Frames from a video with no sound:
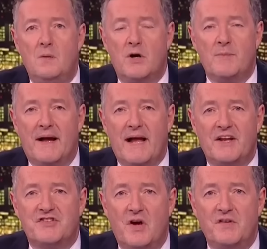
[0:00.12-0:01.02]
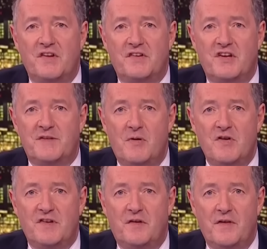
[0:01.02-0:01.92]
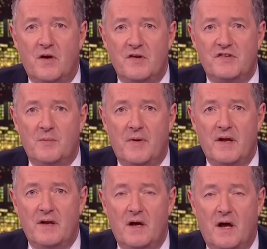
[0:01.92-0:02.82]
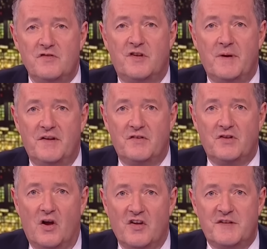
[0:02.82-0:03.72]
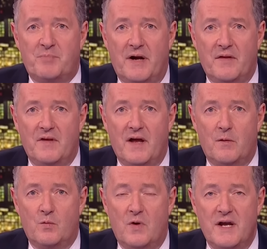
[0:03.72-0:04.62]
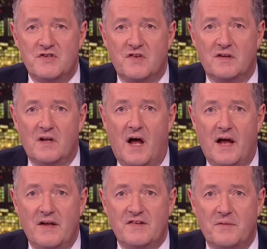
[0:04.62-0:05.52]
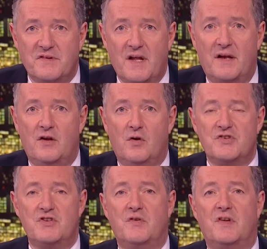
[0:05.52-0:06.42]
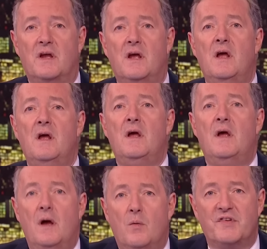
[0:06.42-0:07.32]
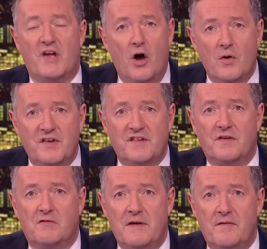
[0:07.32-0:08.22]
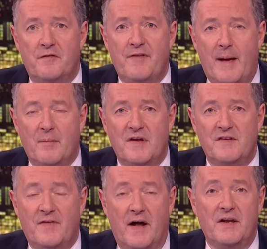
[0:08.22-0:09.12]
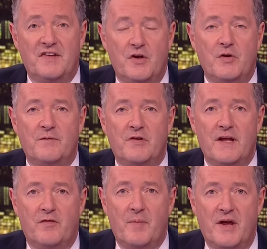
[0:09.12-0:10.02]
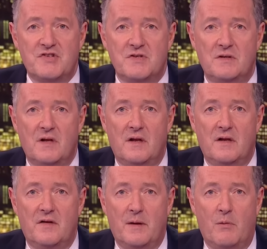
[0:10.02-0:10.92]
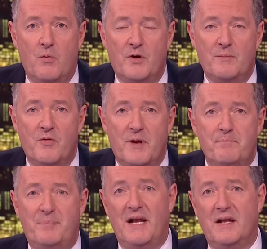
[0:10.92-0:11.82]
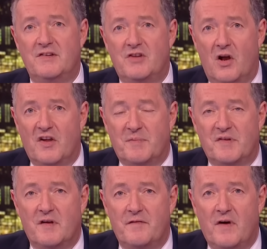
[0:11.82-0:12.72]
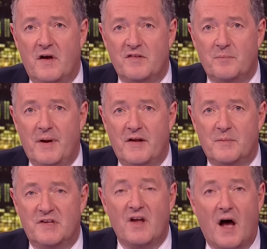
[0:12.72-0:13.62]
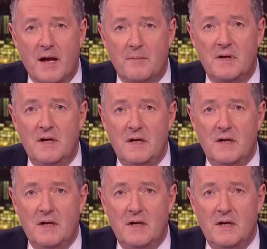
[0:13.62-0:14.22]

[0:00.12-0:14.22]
Welcome back. Alex Jones is a conspiracy theorist who made hundreds of millions of dollars spreading the outrageous lies that the Sandy Hook shooting was a hoax. The grieving families finally sued him for defamation and they were awarded more than $1 billion, but so far he hasn't paid them a dime.